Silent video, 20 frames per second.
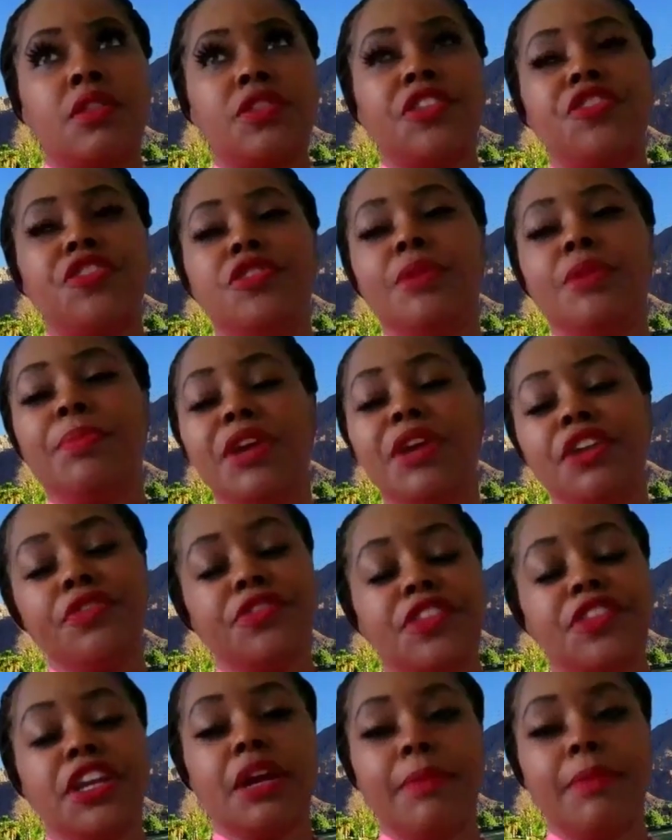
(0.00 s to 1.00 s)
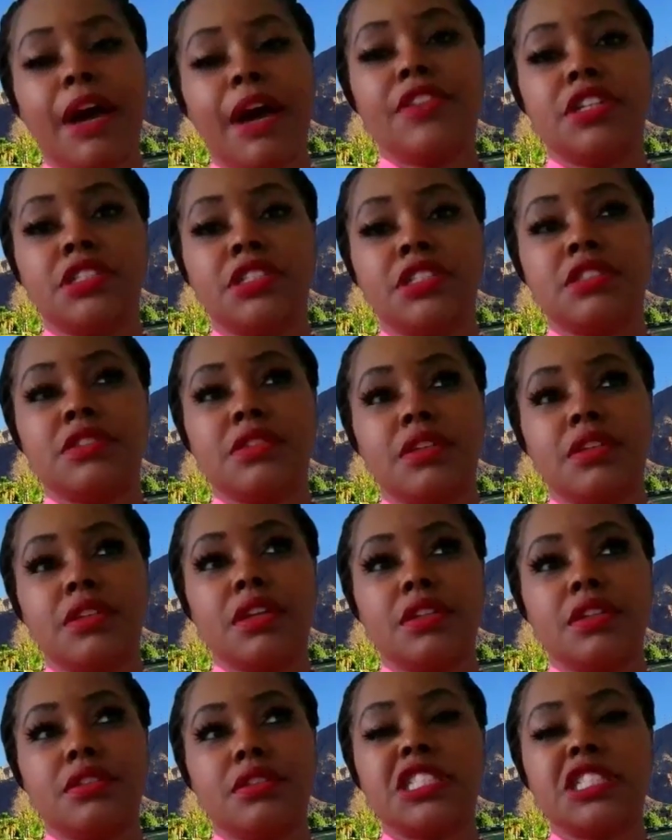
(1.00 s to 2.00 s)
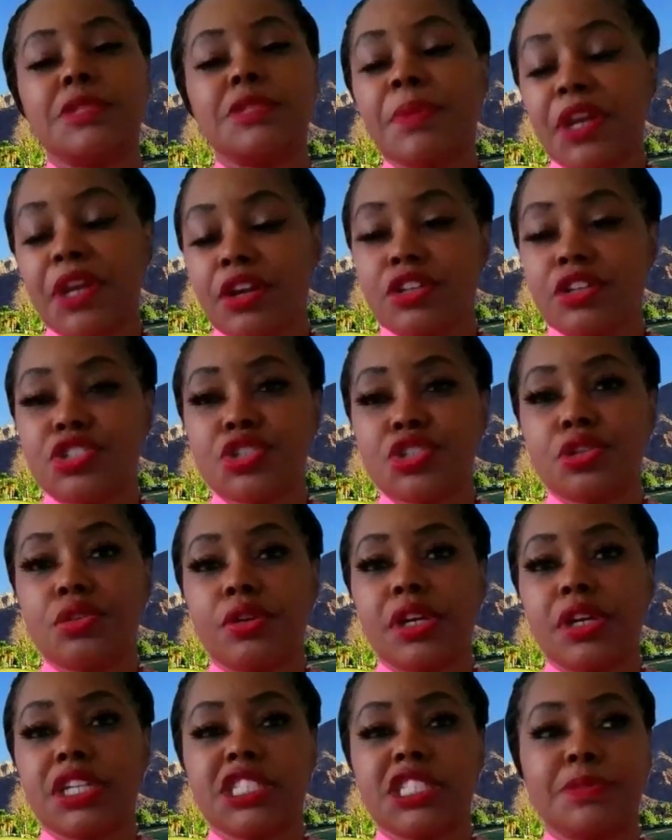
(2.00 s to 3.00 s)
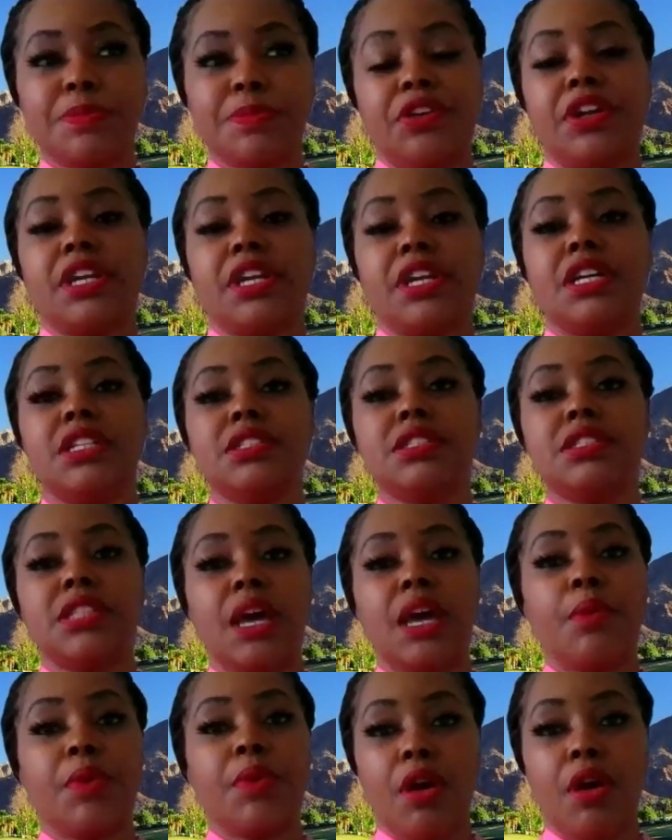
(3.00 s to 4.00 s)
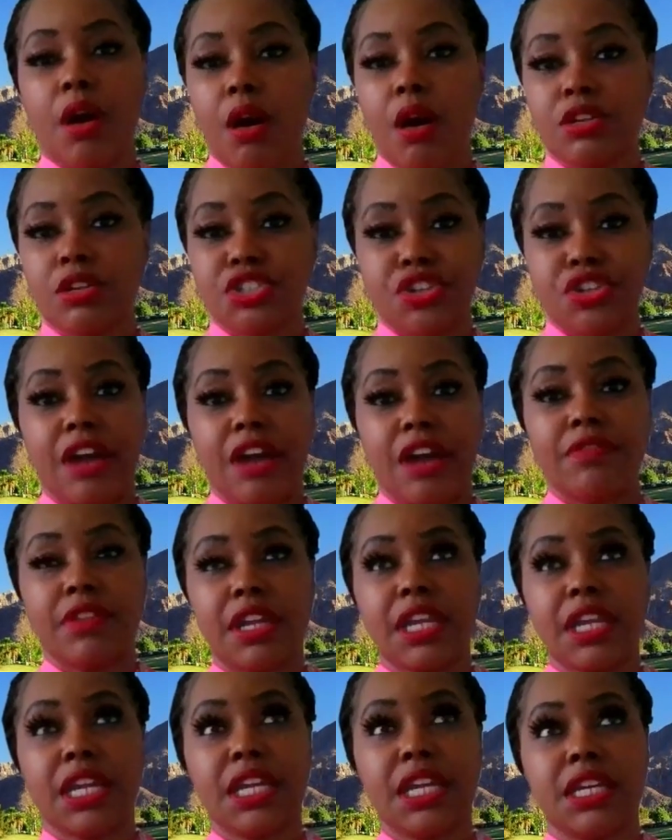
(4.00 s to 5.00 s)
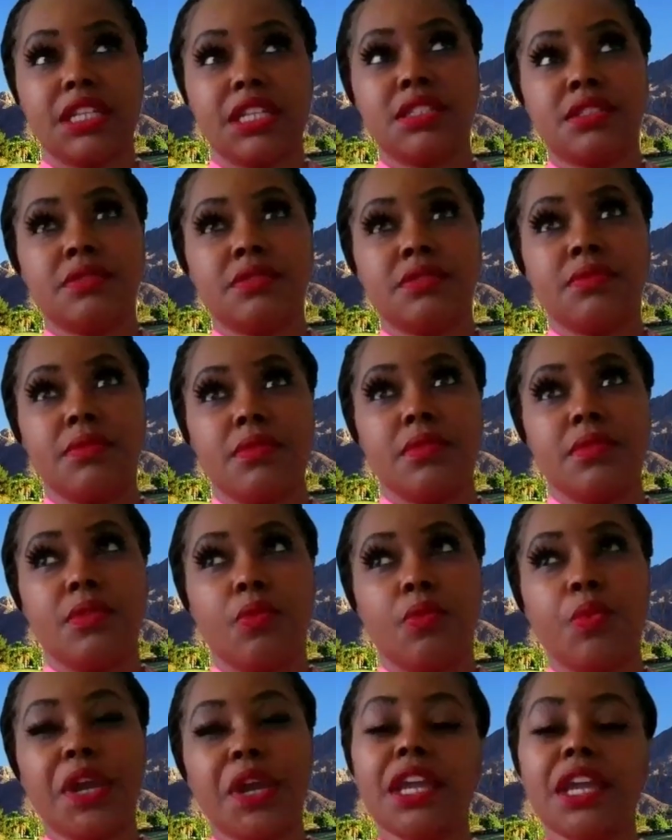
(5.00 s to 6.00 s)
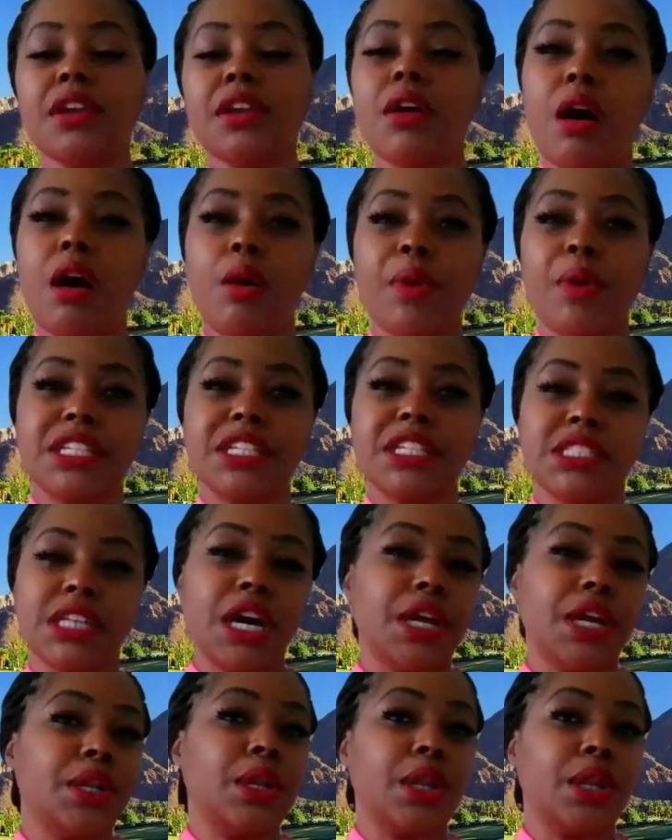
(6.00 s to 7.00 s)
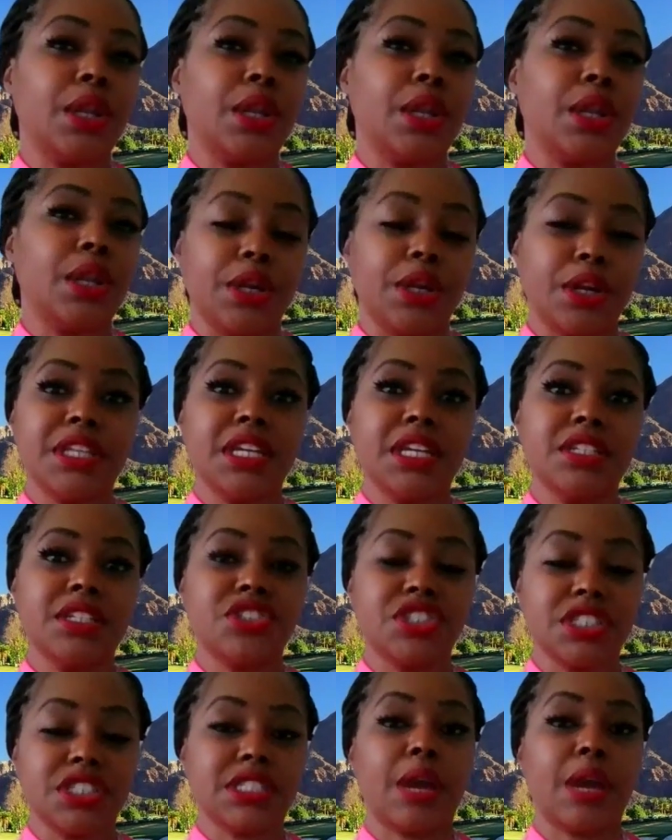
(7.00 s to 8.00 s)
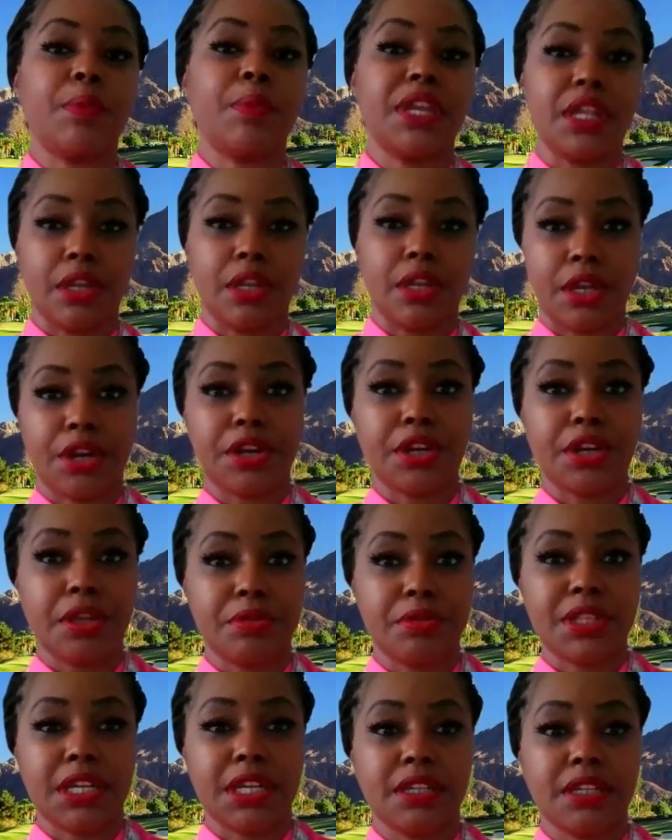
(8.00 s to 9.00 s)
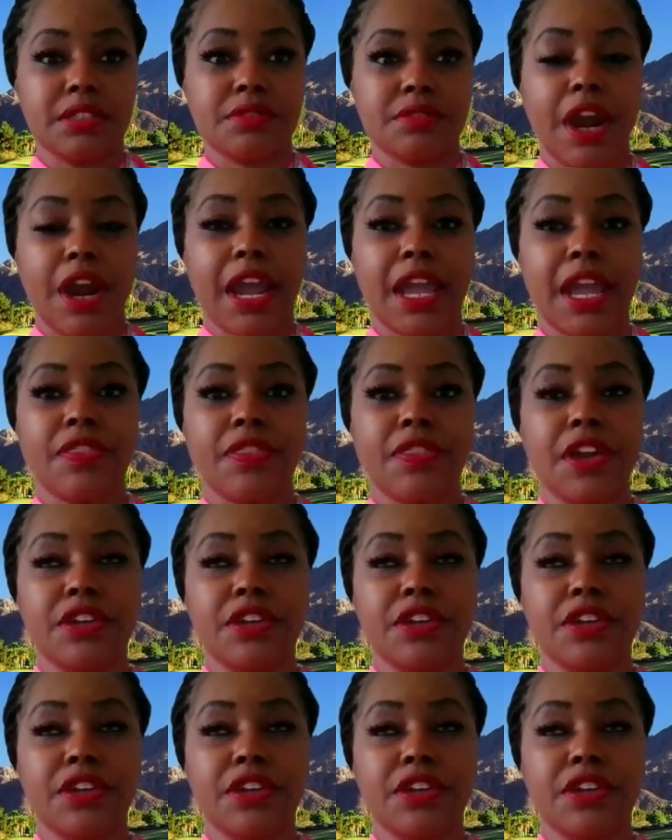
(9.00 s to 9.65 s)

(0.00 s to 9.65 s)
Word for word: the, the beautiful thing about this spiritual experience that we're all traveling is we can always unlearn things just like we can learn new things, right?